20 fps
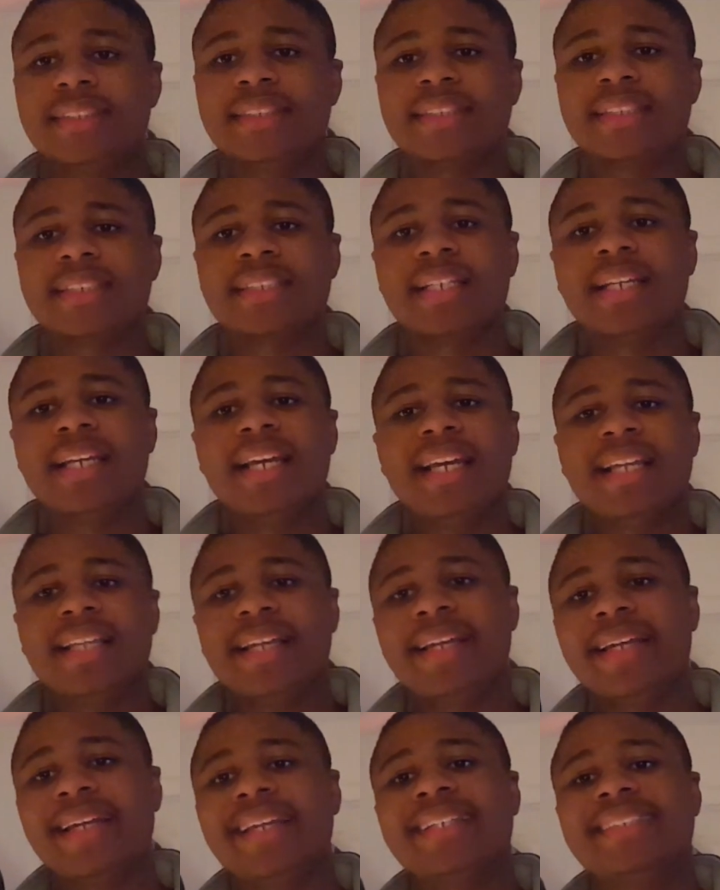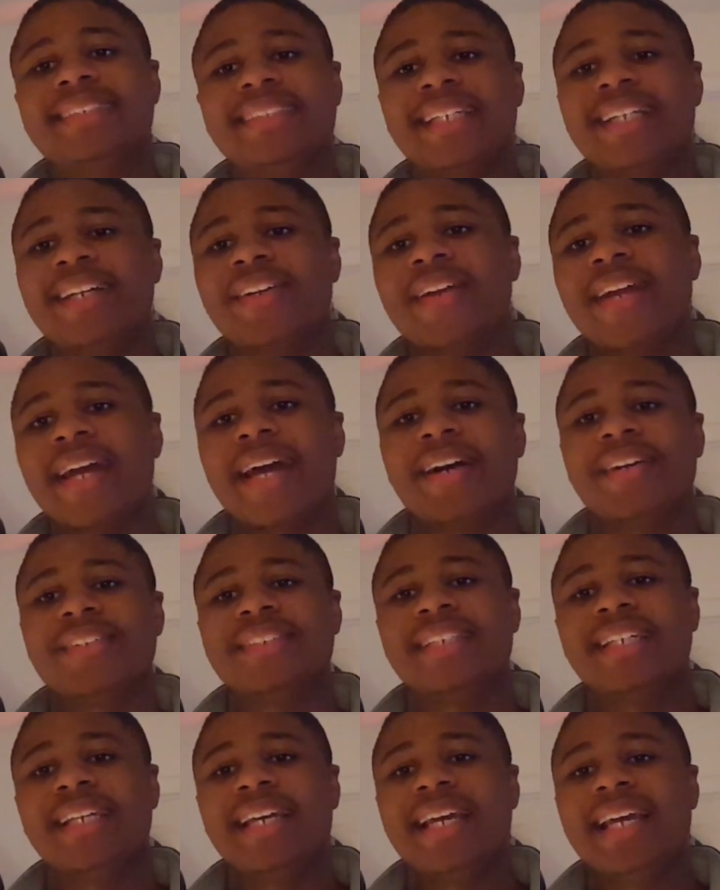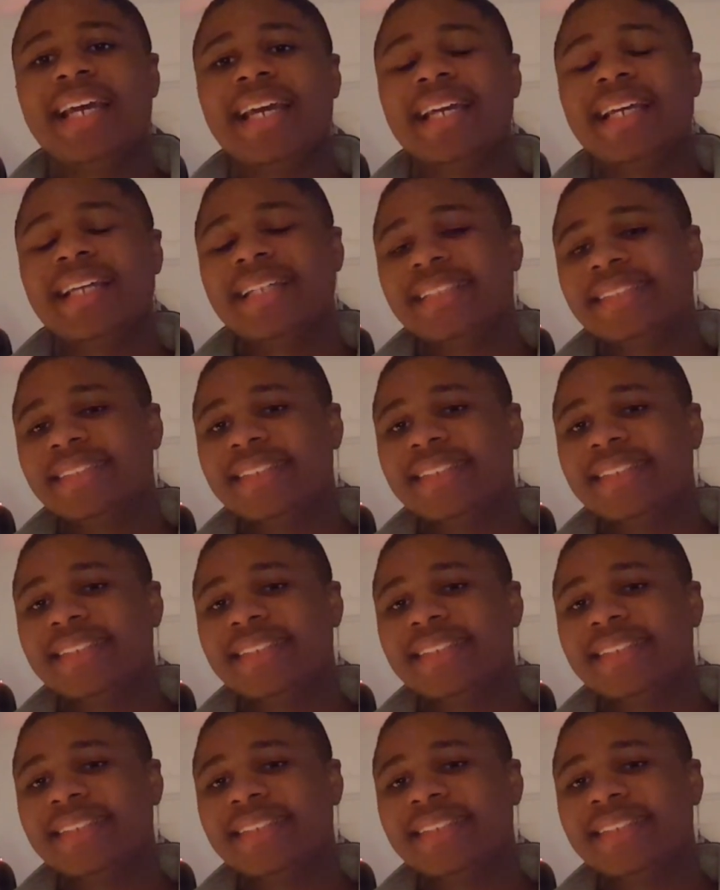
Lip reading: They do like to just sit around,